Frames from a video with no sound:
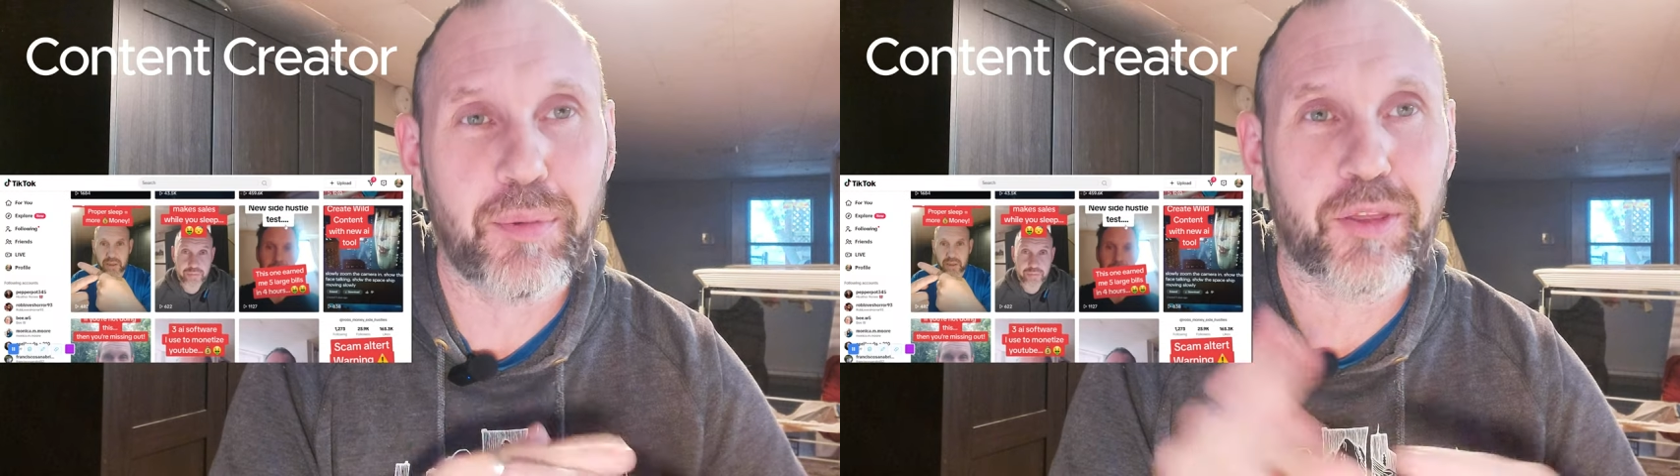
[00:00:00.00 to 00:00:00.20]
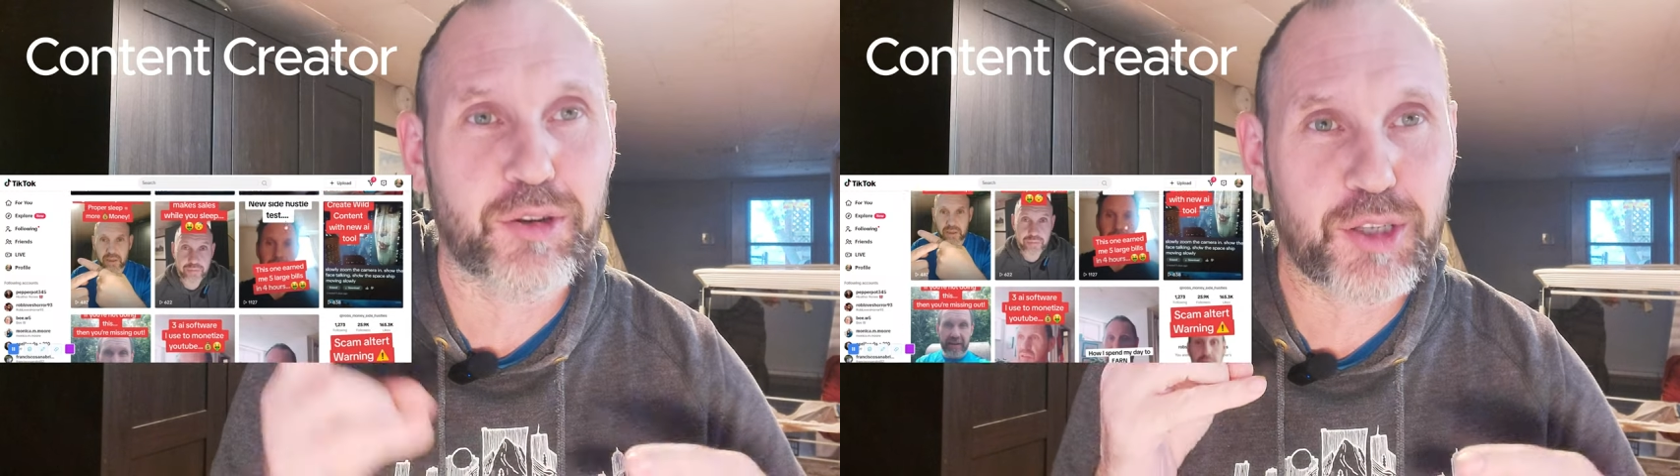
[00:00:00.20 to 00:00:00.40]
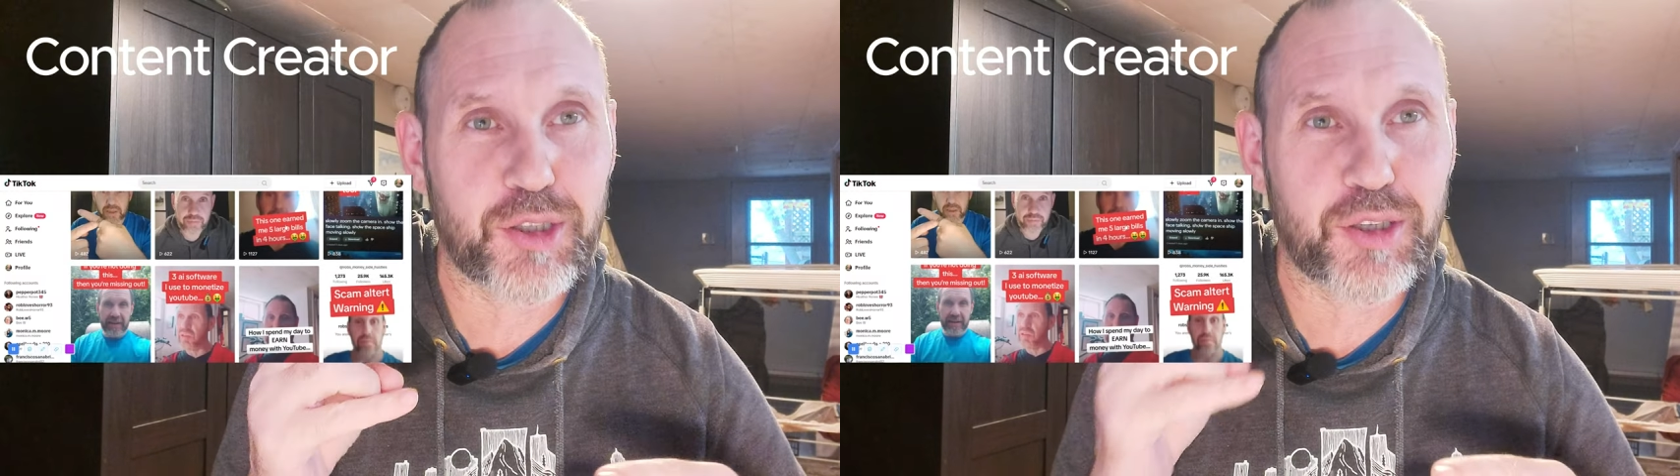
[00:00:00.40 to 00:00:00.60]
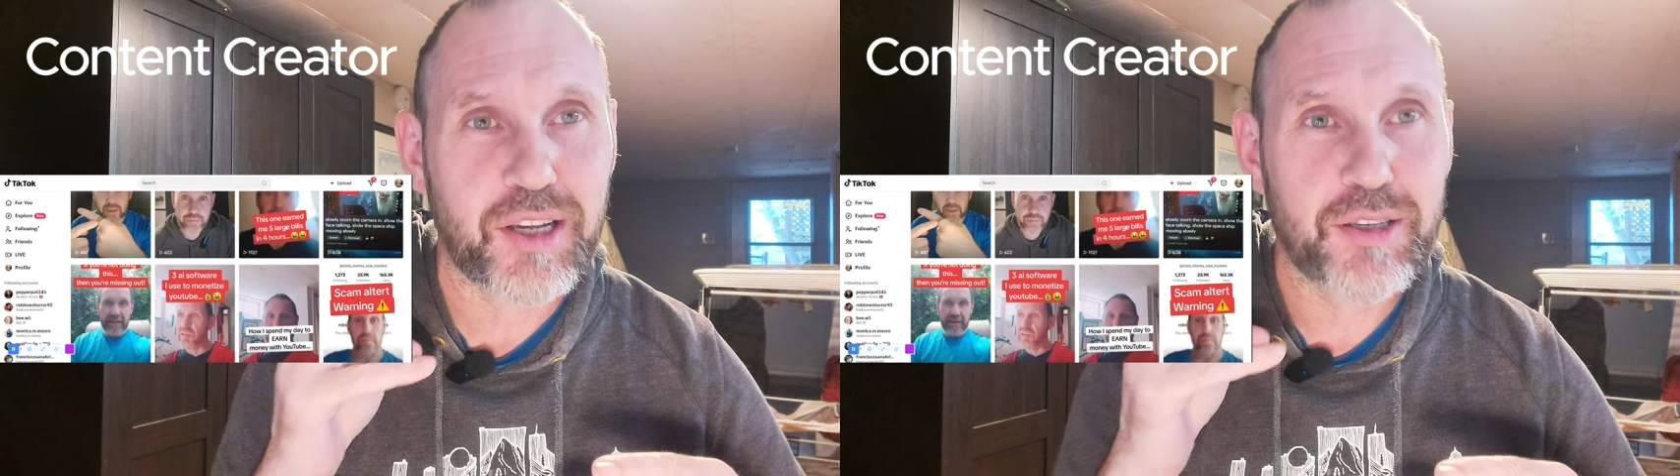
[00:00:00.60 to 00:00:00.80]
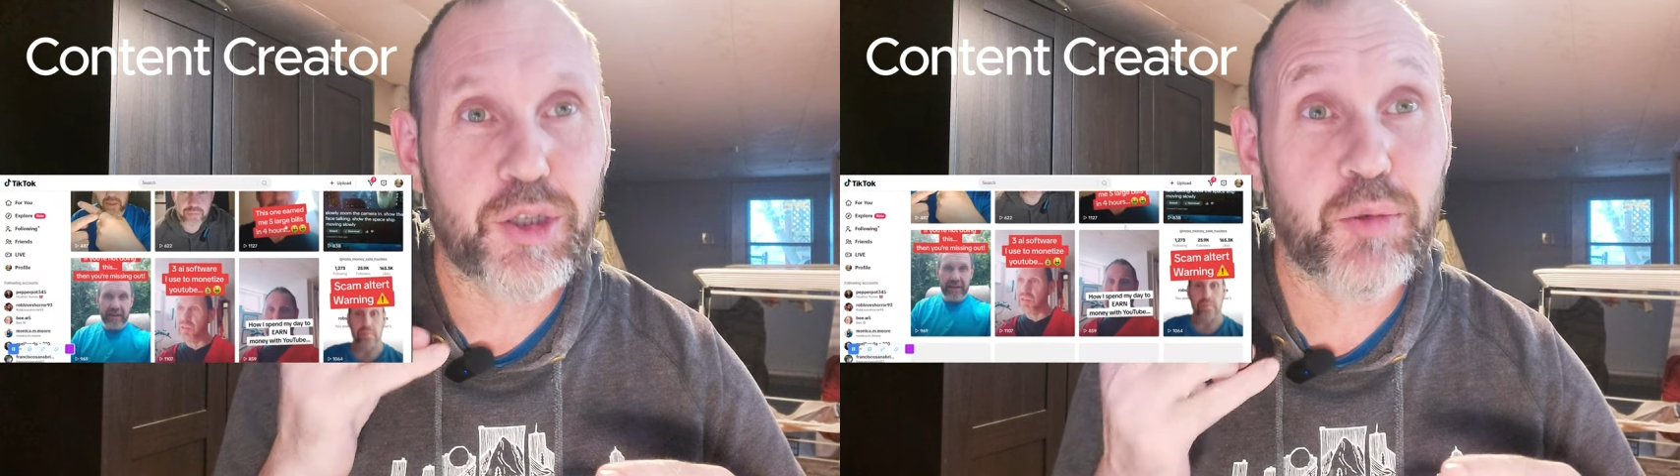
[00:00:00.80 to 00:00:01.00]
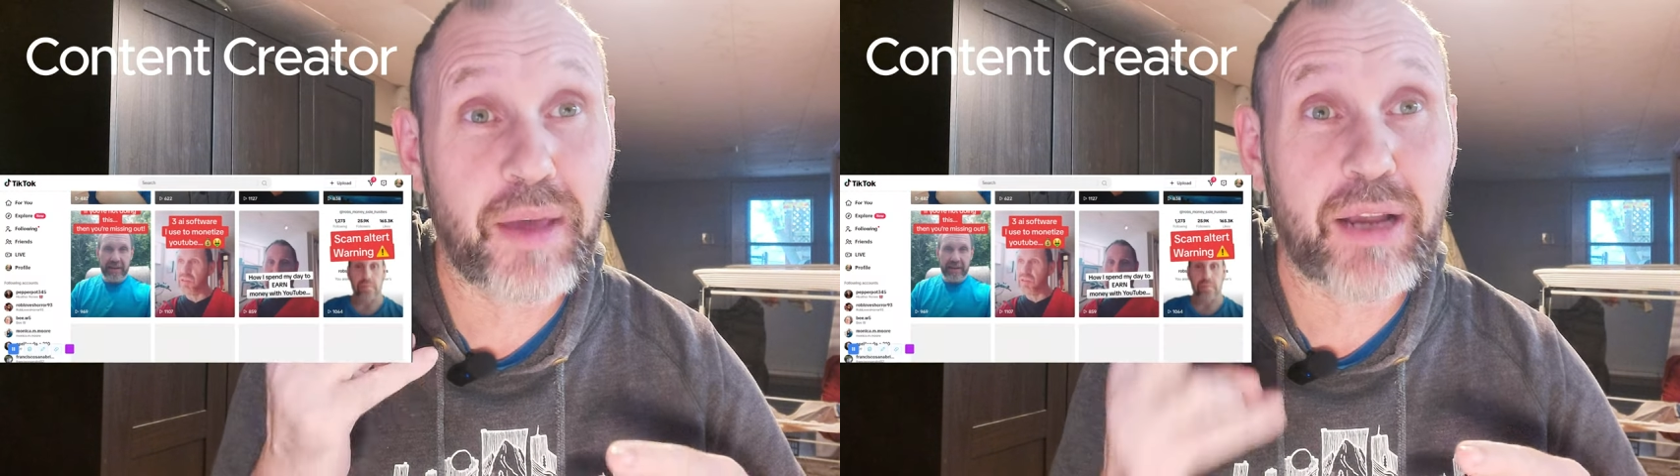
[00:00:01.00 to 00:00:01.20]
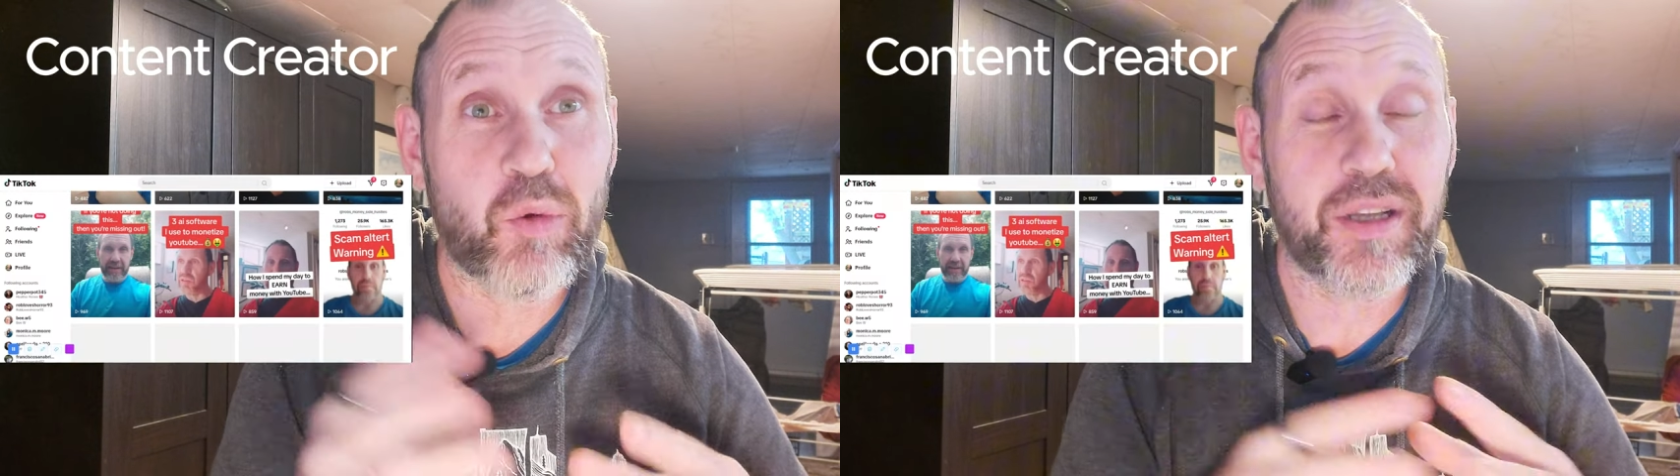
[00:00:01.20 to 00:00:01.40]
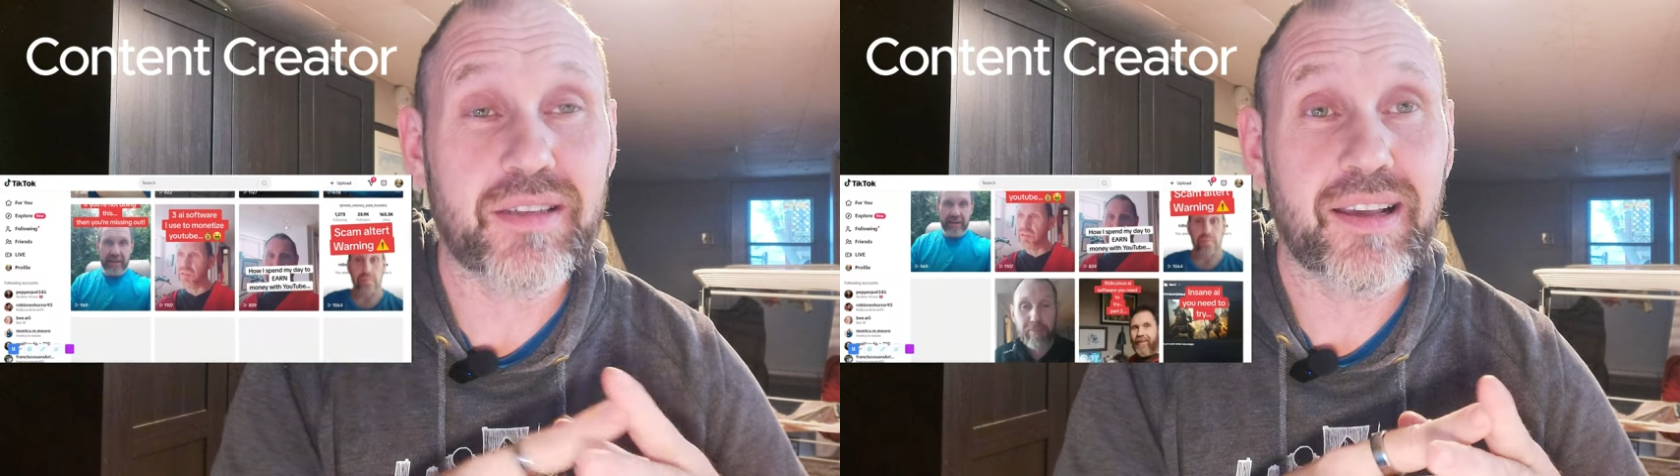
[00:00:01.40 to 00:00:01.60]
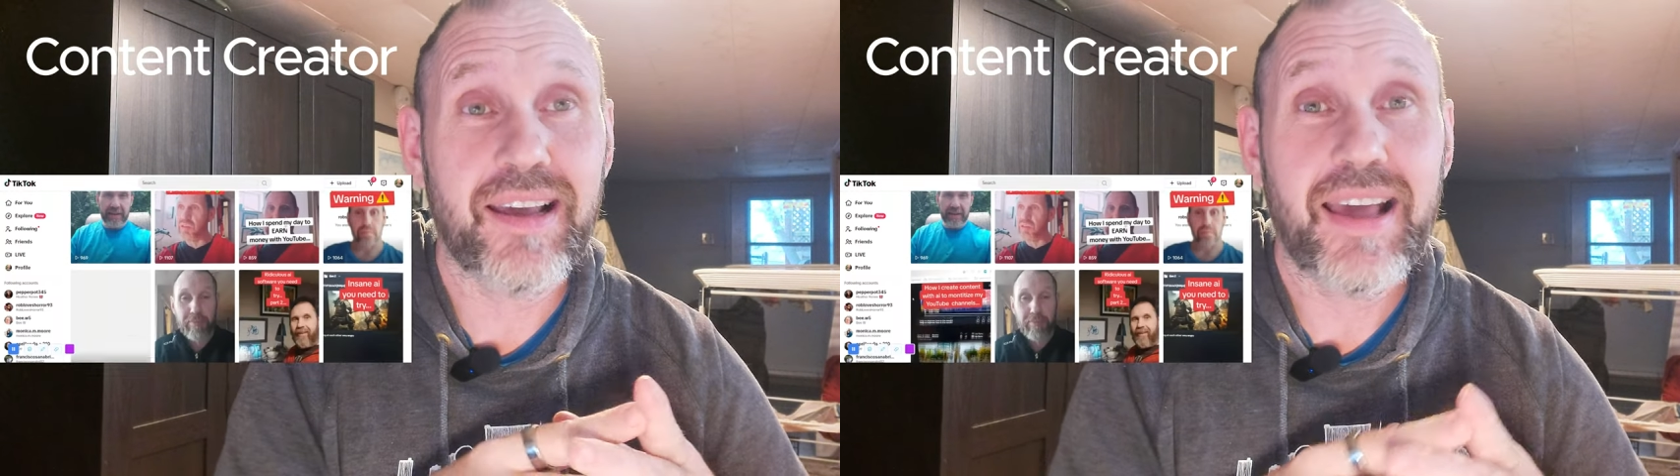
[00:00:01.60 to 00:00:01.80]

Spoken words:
but there's 2 main ones.